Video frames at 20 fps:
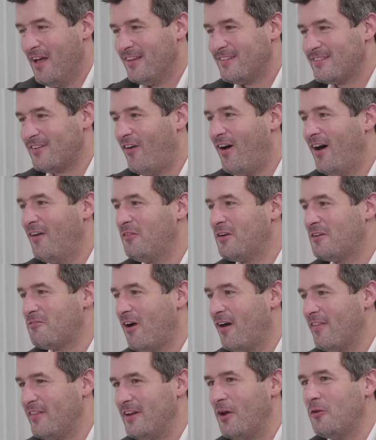So I would
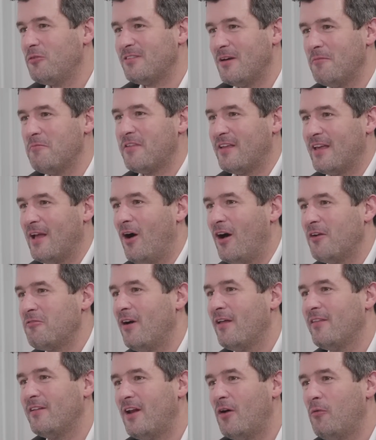rather know something. I'd
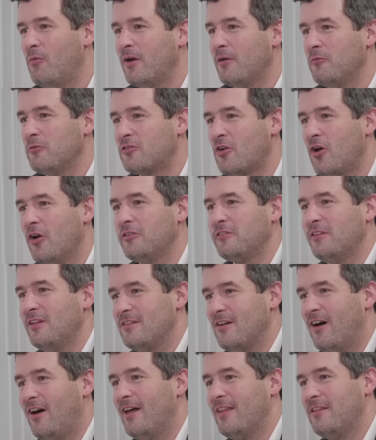rather know what it was costing
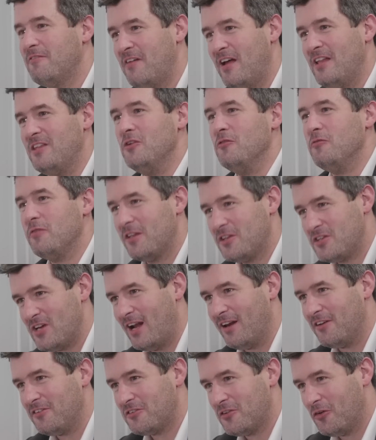to hire the venue for the
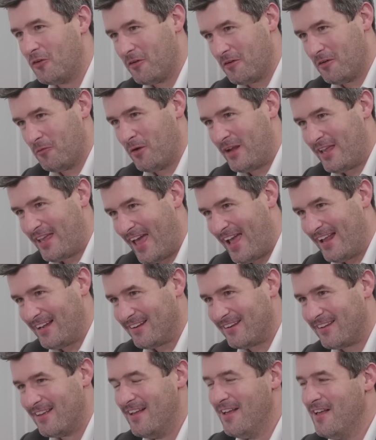Challenge Tour
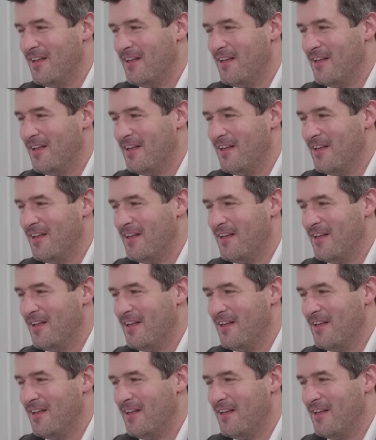weekend.